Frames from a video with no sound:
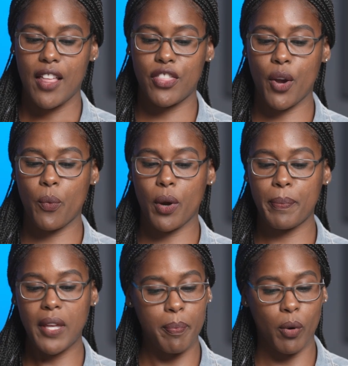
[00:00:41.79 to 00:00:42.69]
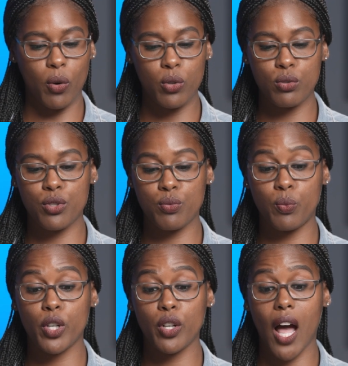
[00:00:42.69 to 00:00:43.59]
There were people who
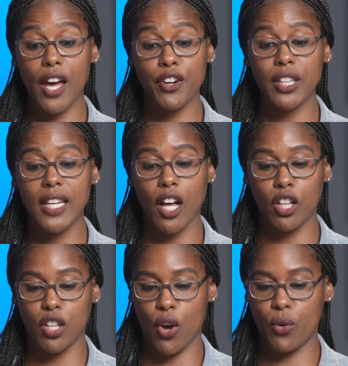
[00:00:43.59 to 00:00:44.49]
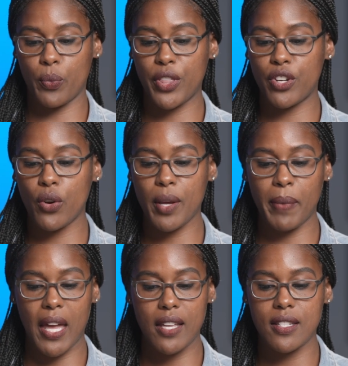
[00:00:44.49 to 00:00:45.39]
were utterly alone, with no
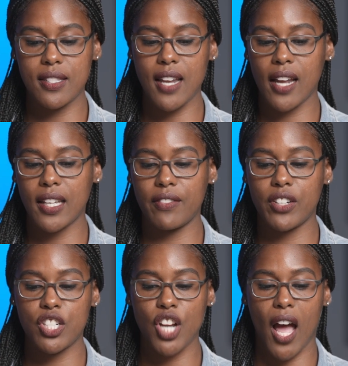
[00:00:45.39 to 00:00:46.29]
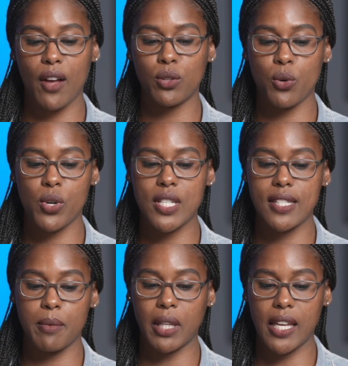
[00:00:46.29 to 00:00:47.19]
companions, not even a child or a
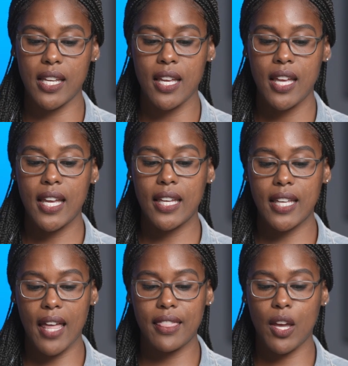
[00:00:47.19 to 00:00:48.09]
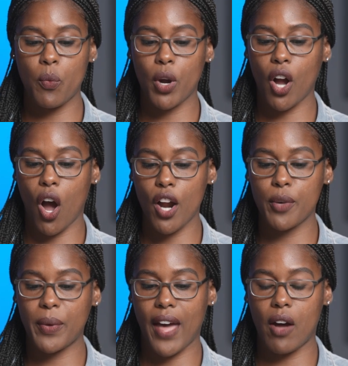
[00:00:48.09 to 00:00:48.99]
sibling. Yet they work
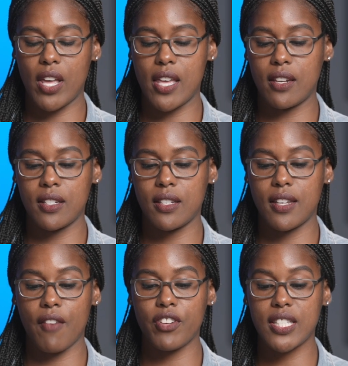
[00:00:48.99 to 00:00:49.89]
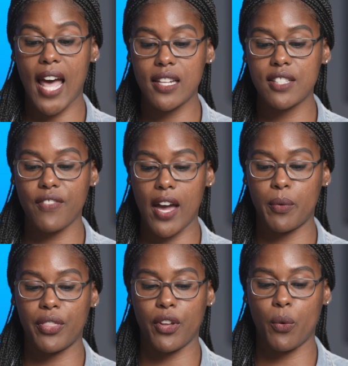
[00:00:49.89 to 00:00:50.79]
hard without end, never
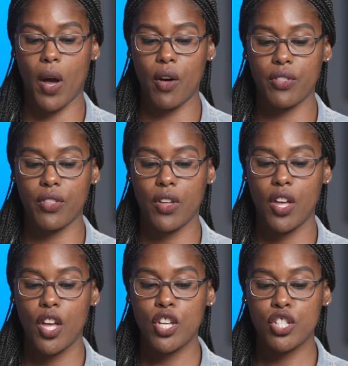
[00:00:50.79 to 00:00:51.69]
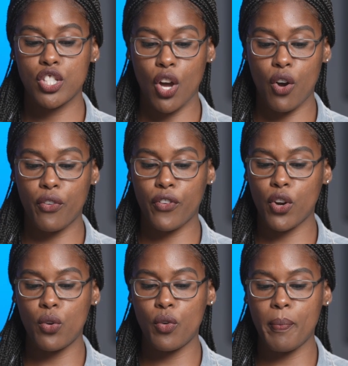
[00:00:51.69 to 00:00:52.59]
satisfied with their wealth. So,
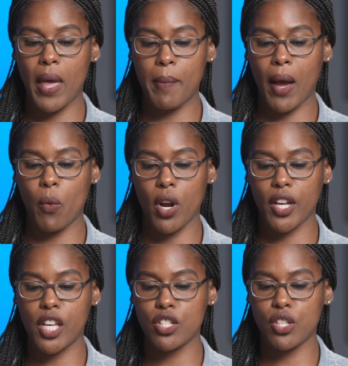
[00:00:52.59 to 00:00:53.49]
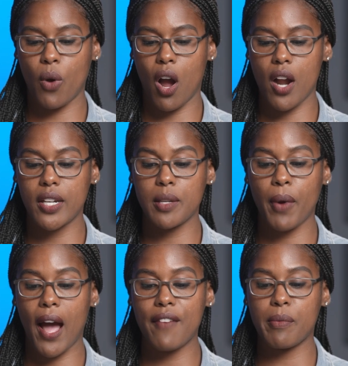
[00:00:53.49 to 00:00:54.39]
for whom am I working so hard and
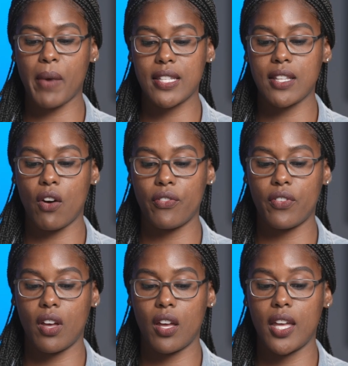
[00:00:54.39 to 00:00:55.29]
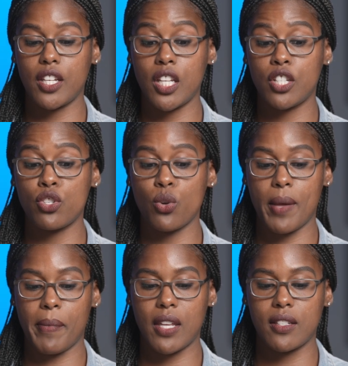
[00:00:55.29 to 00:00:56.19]
depriving myself any
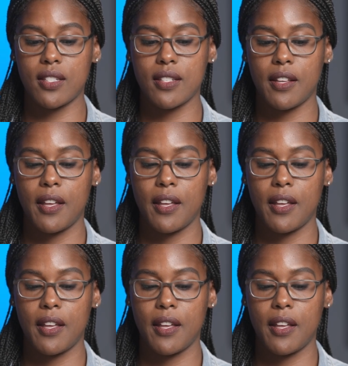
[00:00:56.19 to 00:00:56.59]
enjoyment?